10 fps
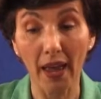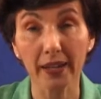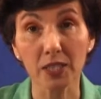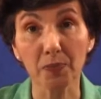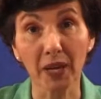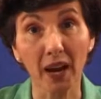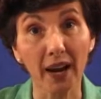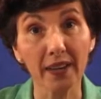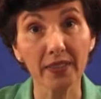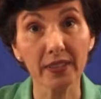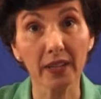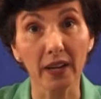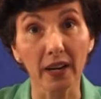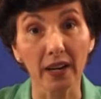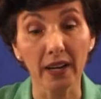And it's behind the
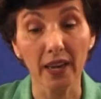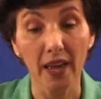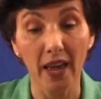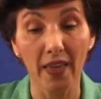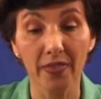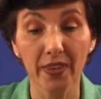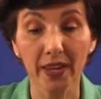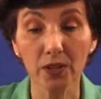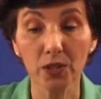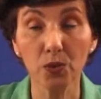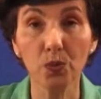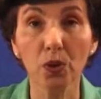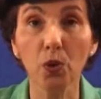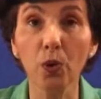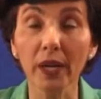tongue, and then you
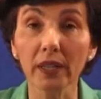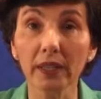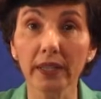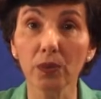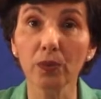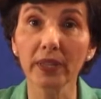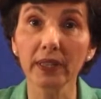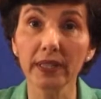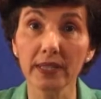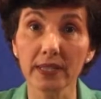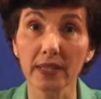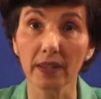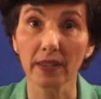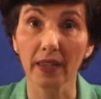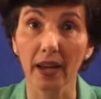will quickly release
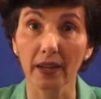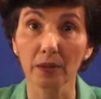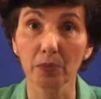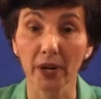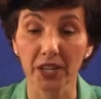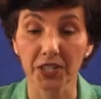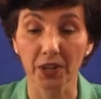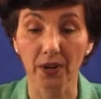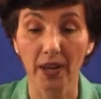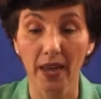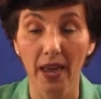that pressure,